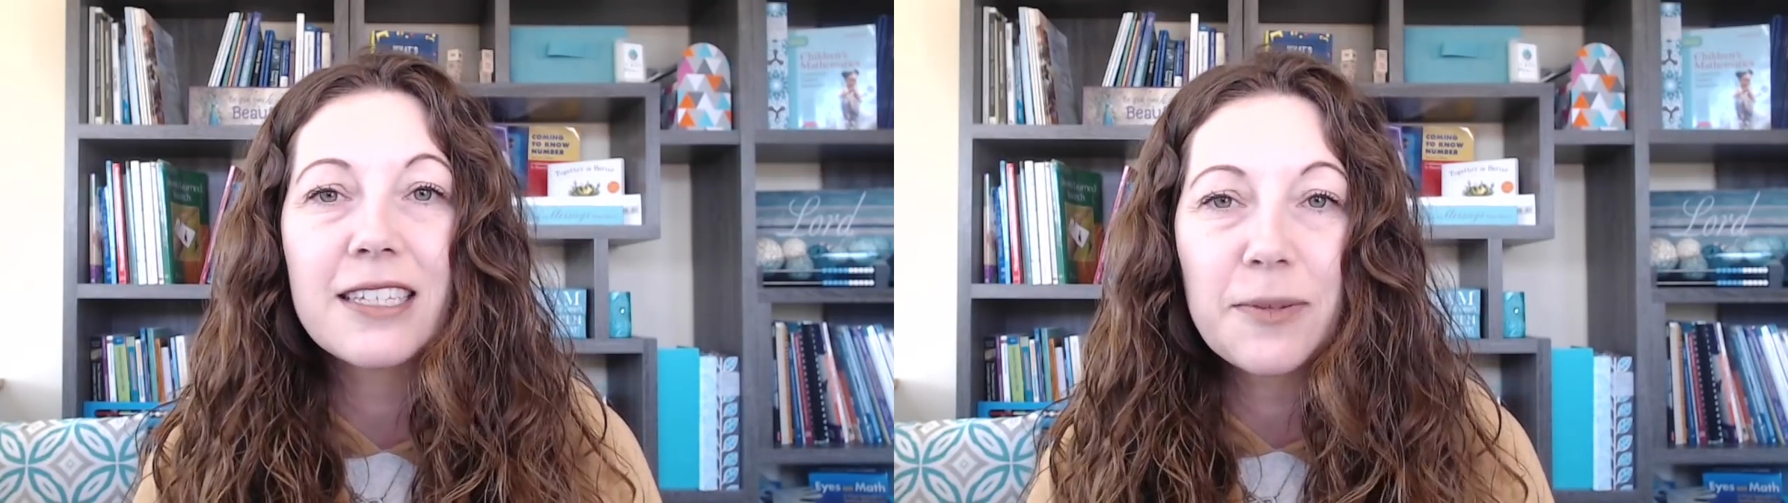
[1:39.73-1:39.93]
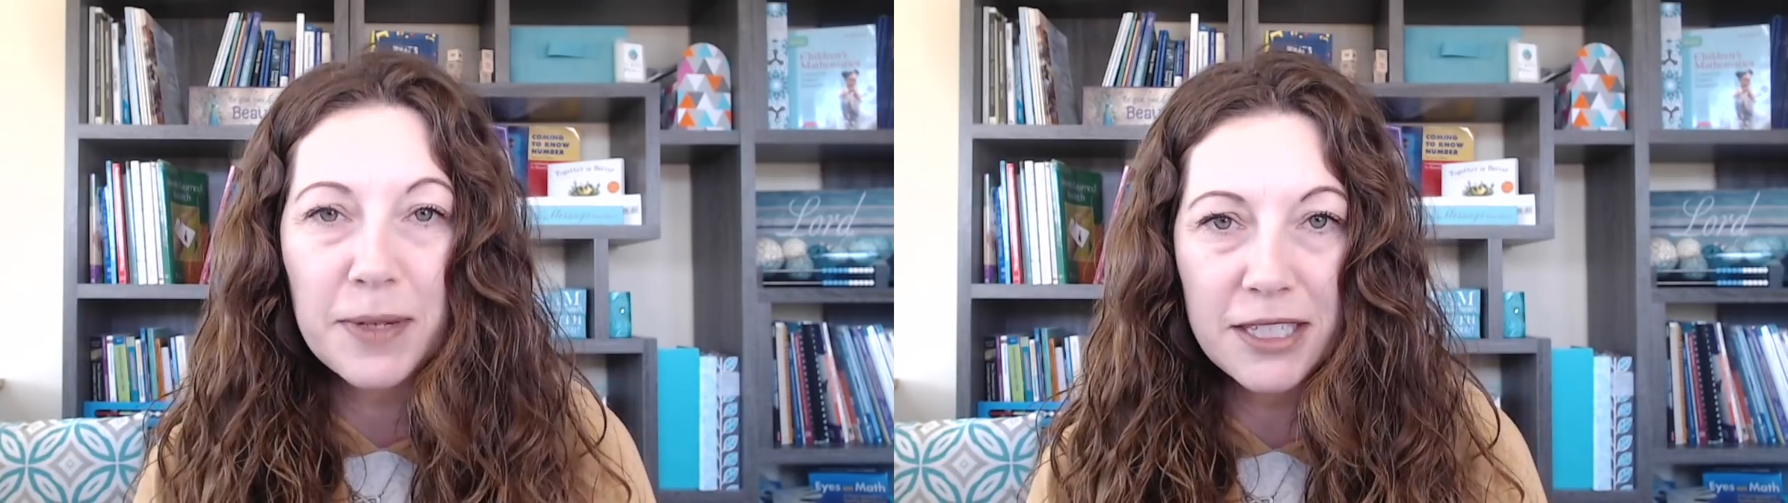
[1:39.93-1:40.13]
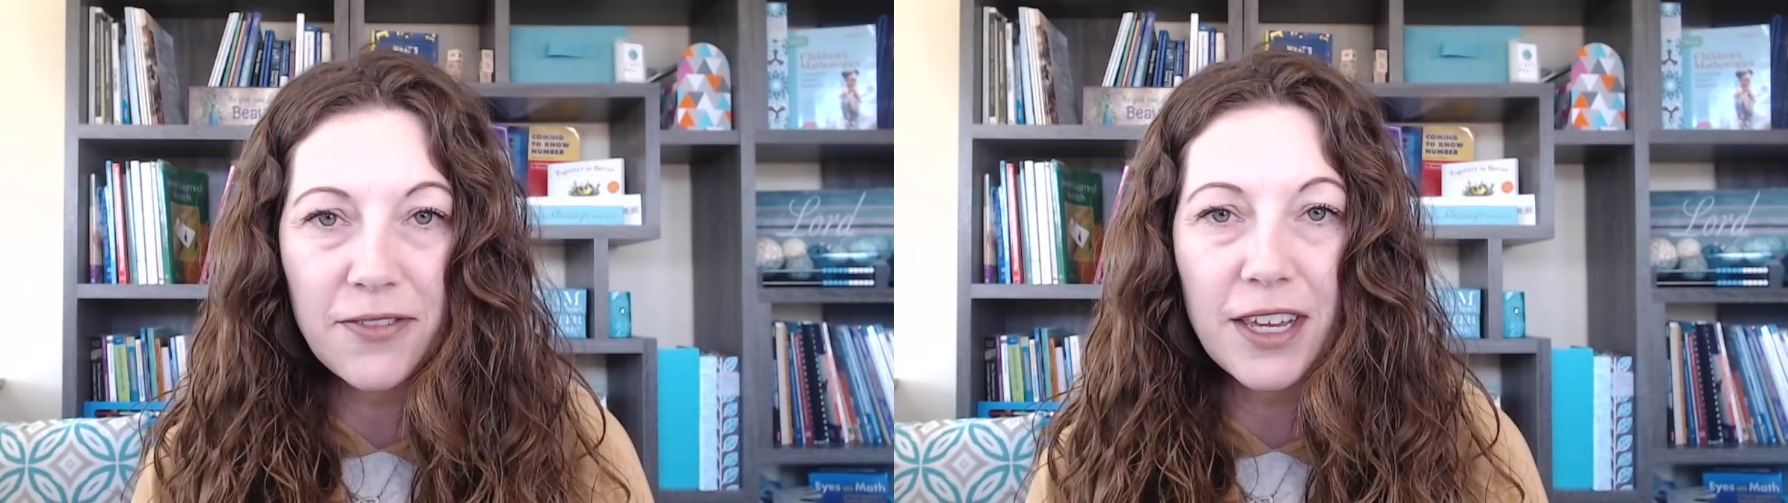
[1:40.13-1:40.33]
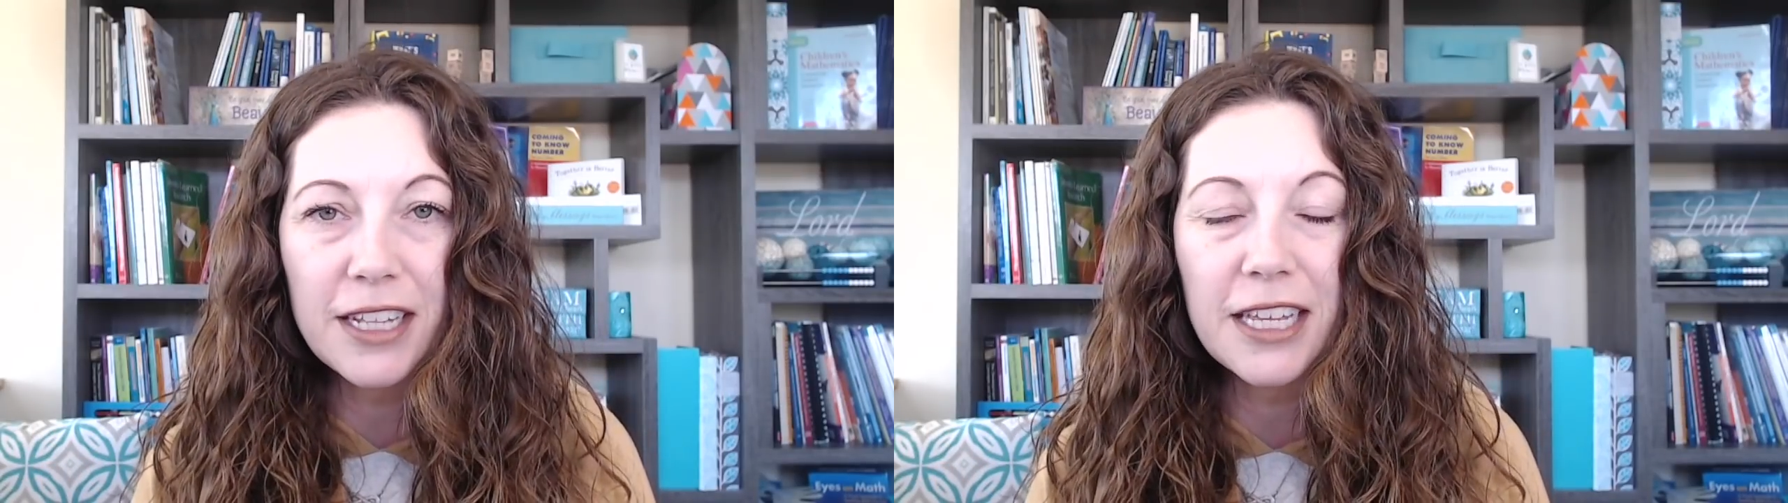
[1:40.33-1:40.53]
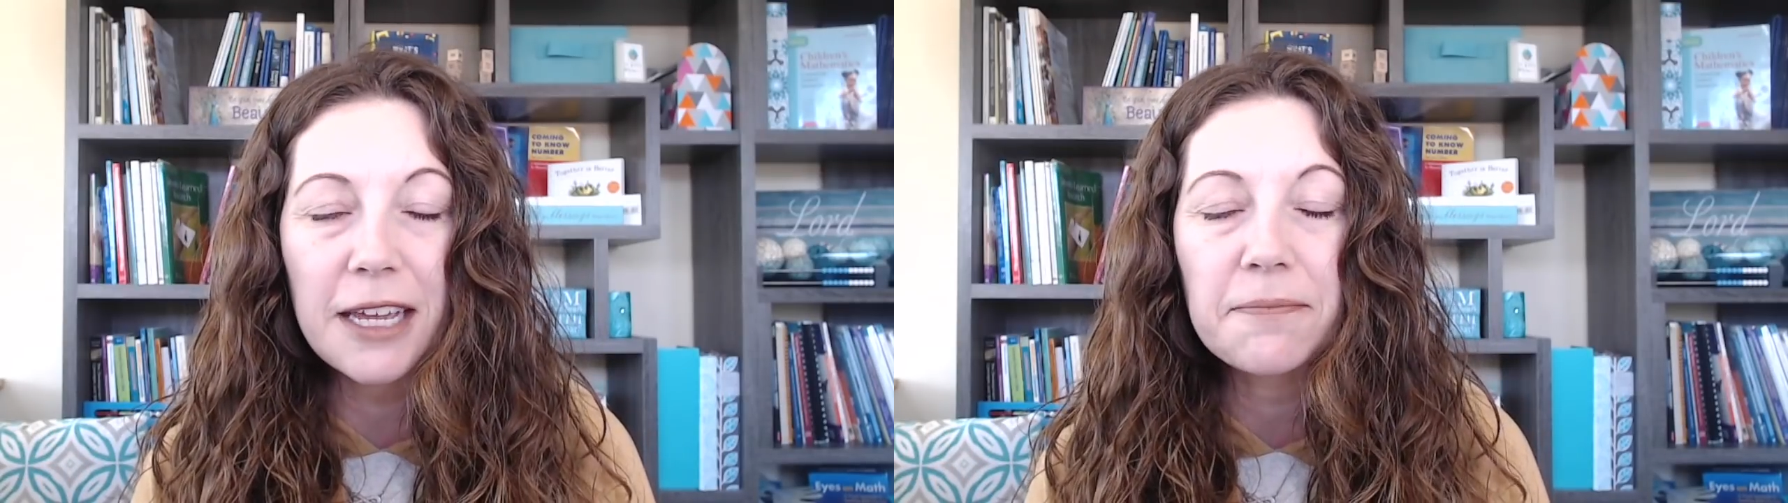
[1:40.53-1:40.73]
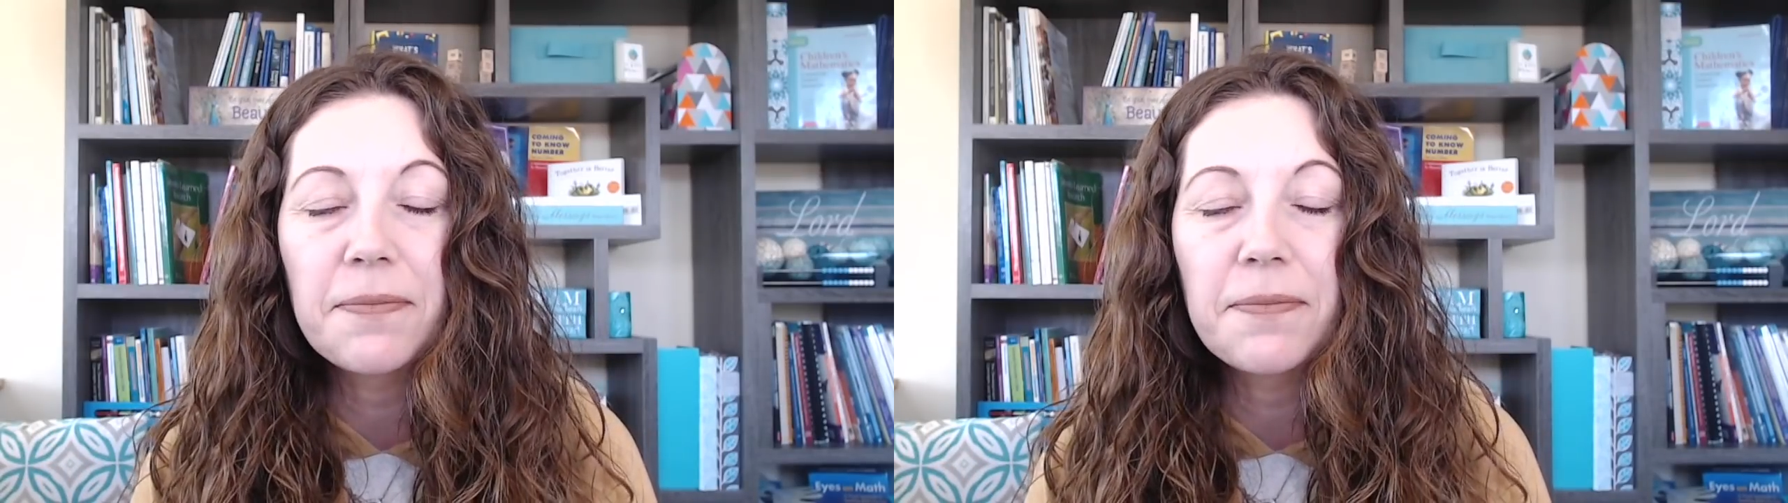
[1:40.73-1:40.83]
specifically.